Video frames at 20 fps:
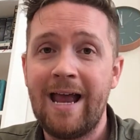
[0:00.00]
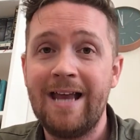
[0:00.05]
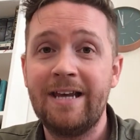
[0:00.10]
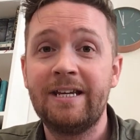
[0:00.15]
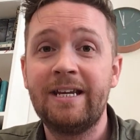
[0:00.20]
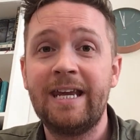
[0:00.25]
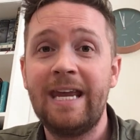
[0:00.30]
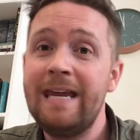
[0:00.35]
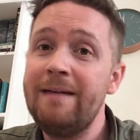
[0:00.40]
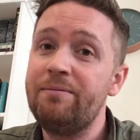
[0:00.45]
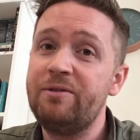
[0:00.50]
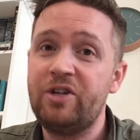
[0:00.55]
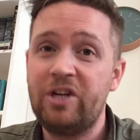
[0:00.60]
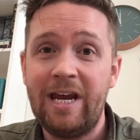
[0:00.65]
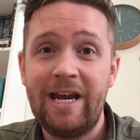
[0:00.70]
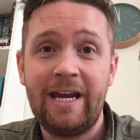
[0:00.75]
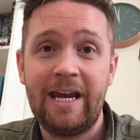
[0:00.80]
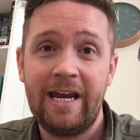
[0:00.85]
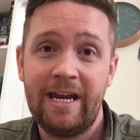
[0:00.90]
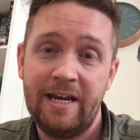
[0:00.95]
And keep
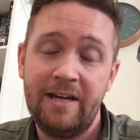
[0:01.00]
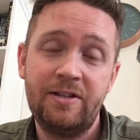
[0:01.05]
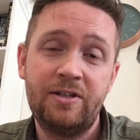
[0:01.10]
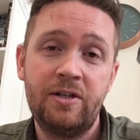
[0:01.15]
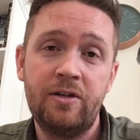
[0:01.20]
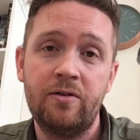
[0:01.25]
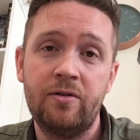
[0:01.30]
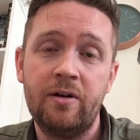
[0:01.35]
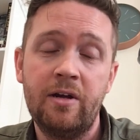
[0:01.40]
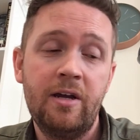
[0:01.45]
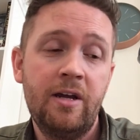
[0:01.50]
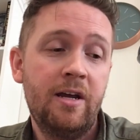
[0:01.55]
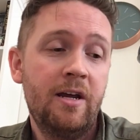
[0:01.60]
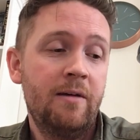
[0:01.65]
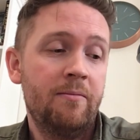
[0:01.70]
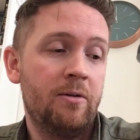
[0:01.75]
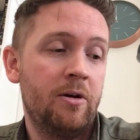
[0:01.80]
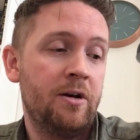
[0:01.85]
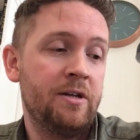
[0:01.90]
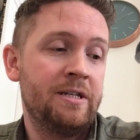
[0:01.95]
checking it too,
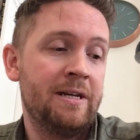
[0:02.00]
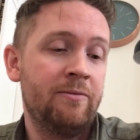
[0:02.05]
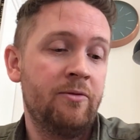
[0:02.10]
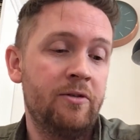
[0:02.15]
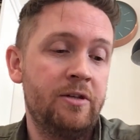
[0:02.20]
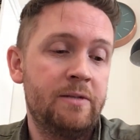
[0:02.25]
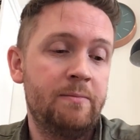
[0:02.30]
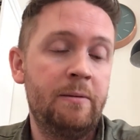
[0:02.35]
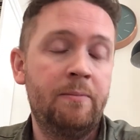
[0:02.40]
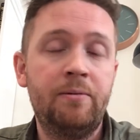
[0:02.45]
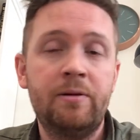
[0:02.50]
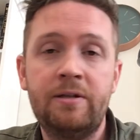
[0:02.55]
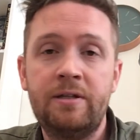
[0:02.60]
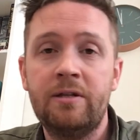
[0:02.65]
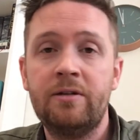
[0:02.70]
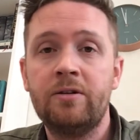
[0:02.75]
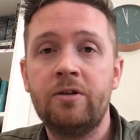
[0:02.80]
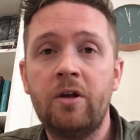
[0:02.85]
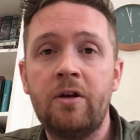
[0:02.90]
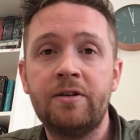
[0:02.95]
because I'm going to be
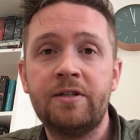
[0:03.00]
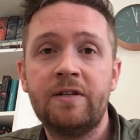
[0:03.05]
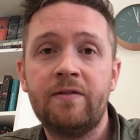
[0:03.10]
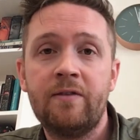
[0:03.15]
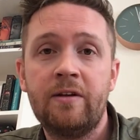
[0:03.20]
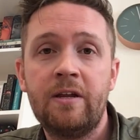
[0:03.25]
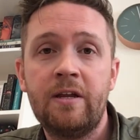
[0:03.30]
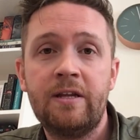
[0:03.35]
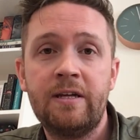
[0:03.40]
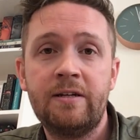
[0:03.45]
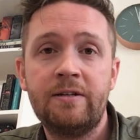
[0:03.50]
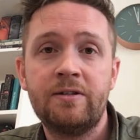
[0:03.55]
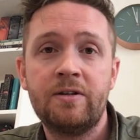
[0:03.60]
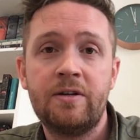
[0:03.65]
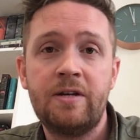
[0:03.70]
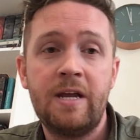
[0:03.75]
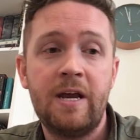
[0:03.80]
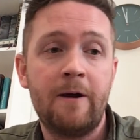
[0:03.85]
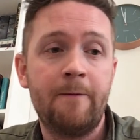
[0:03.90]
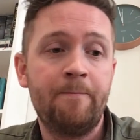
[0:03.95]
putting lots of other things
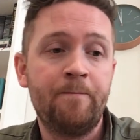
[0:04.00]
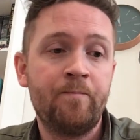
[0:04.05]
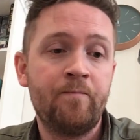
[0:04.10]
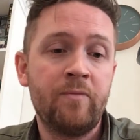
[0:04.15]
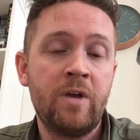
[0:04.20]
on there.